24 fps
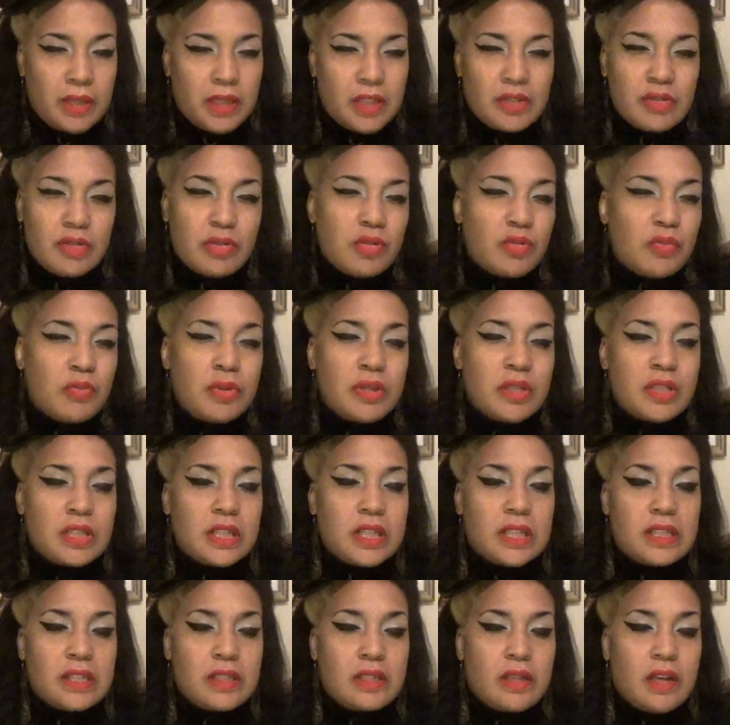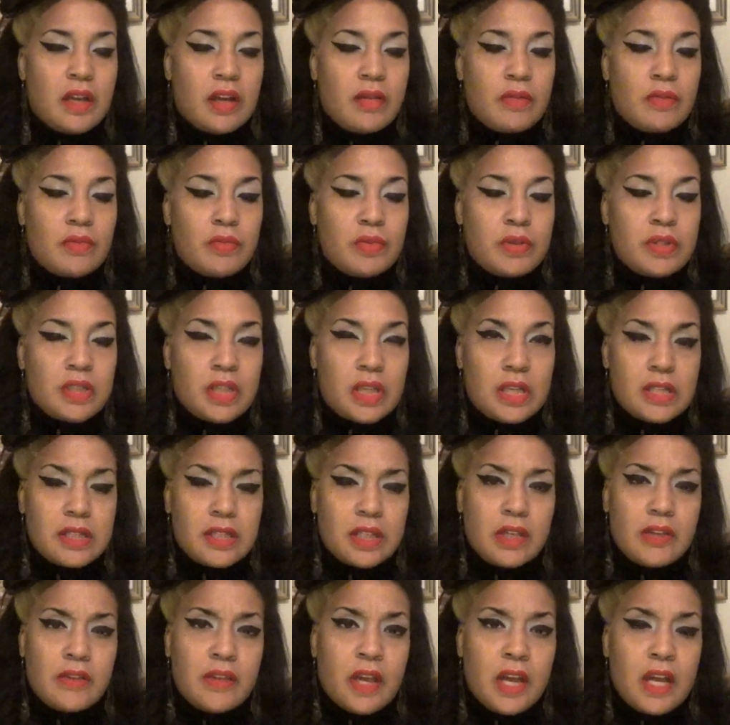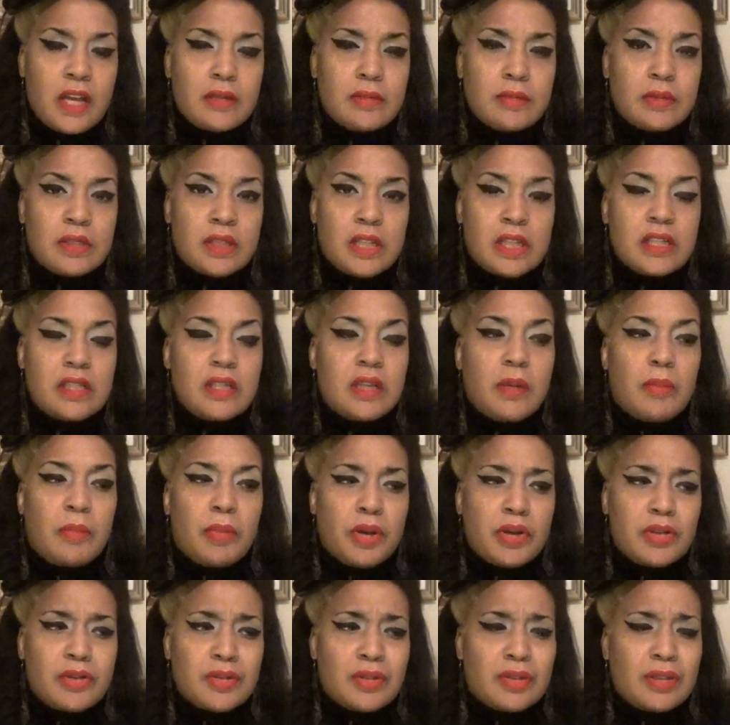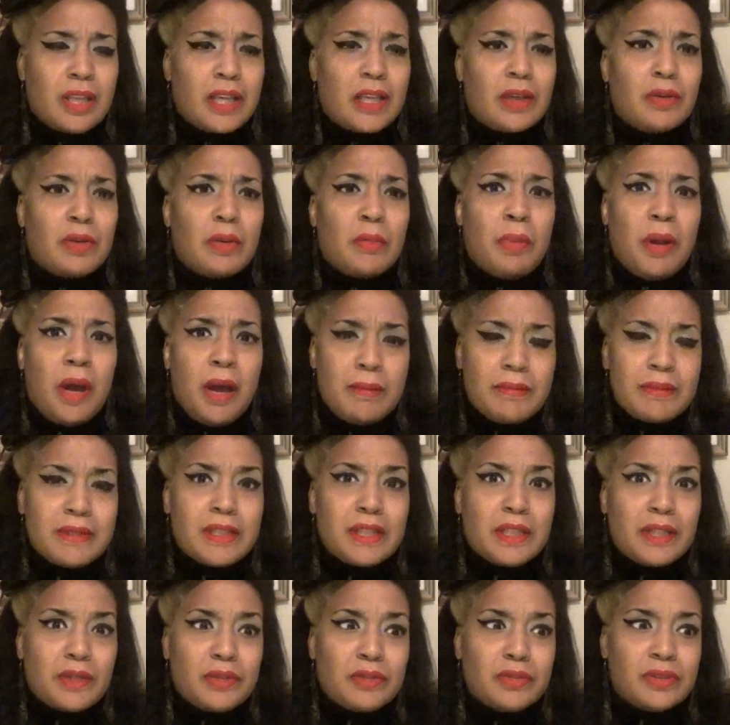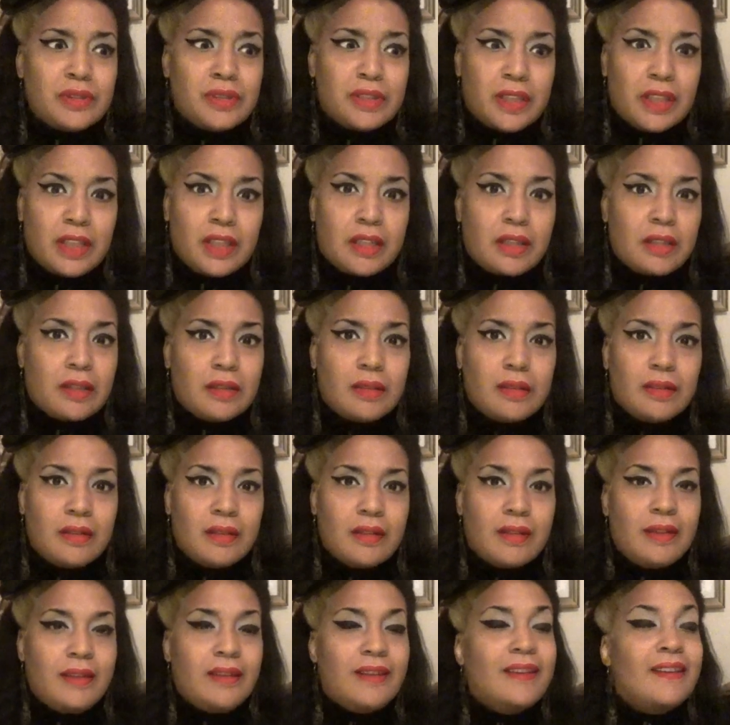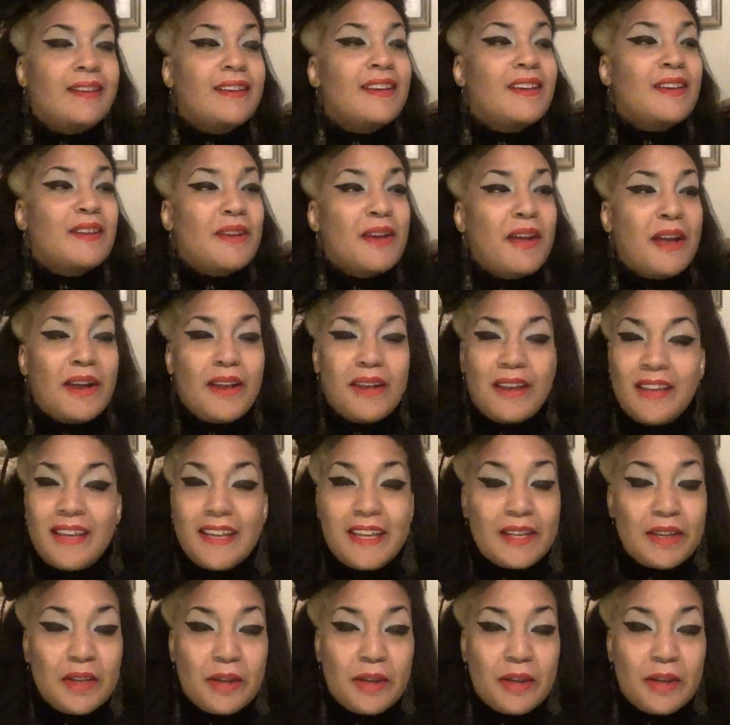Because the only reason I, uh, the reason I say that is because I see a person like with a popsicle stick. you